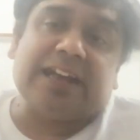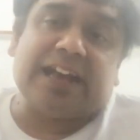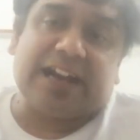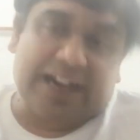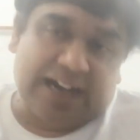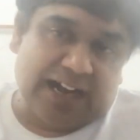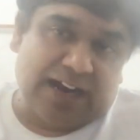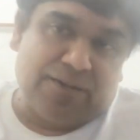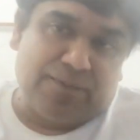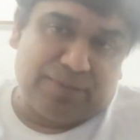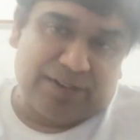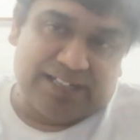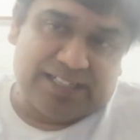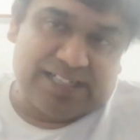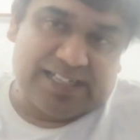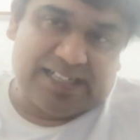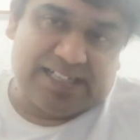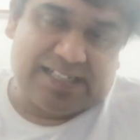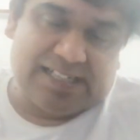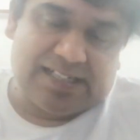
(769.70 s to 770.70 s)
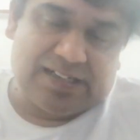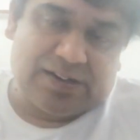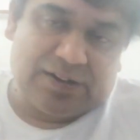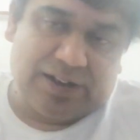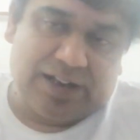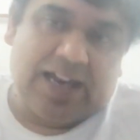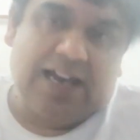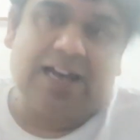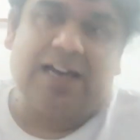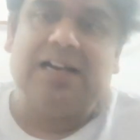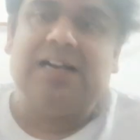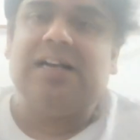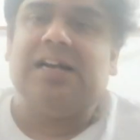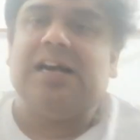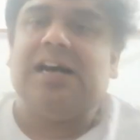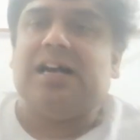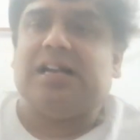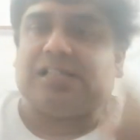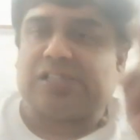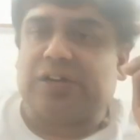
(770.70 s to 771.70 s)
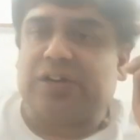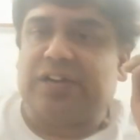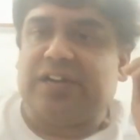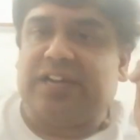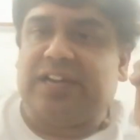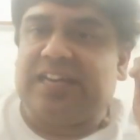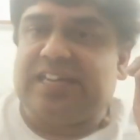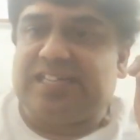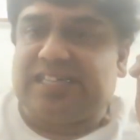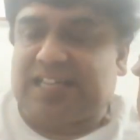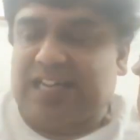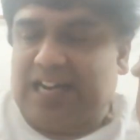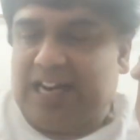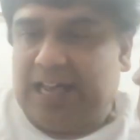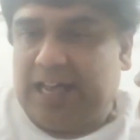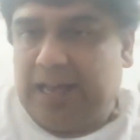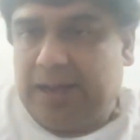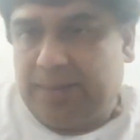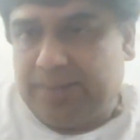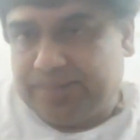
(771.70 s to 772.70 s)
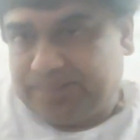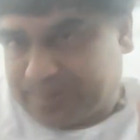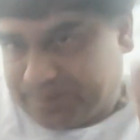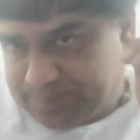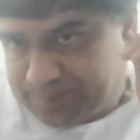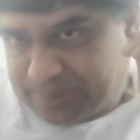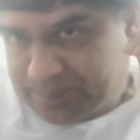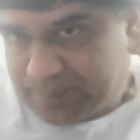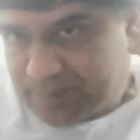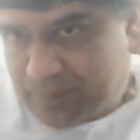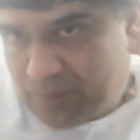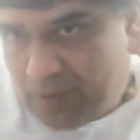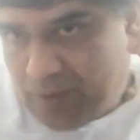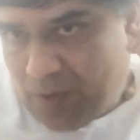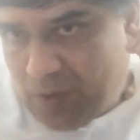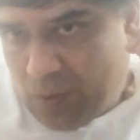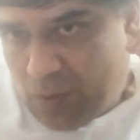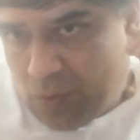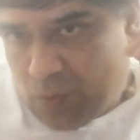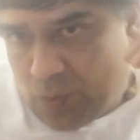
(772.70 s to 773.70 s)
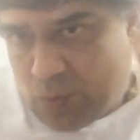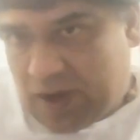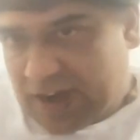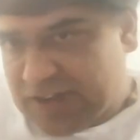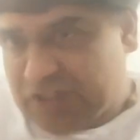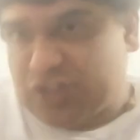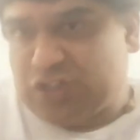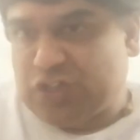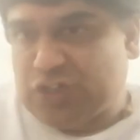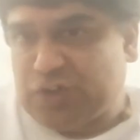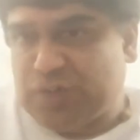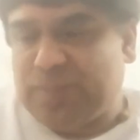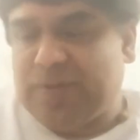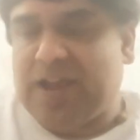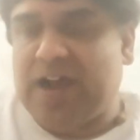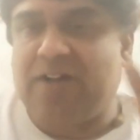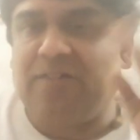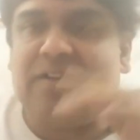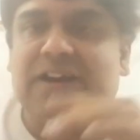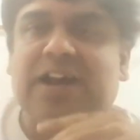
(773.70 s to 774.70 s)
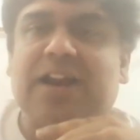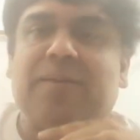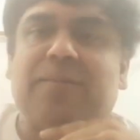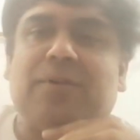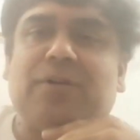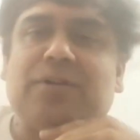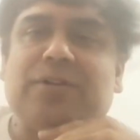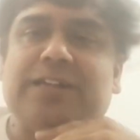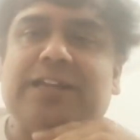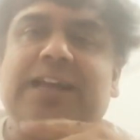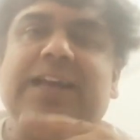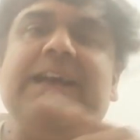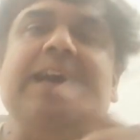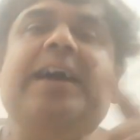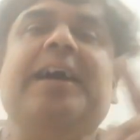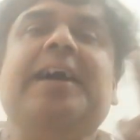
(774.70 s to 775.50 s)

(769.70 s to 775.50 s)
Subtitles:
air compressors. Okay, so initially one should be aware about the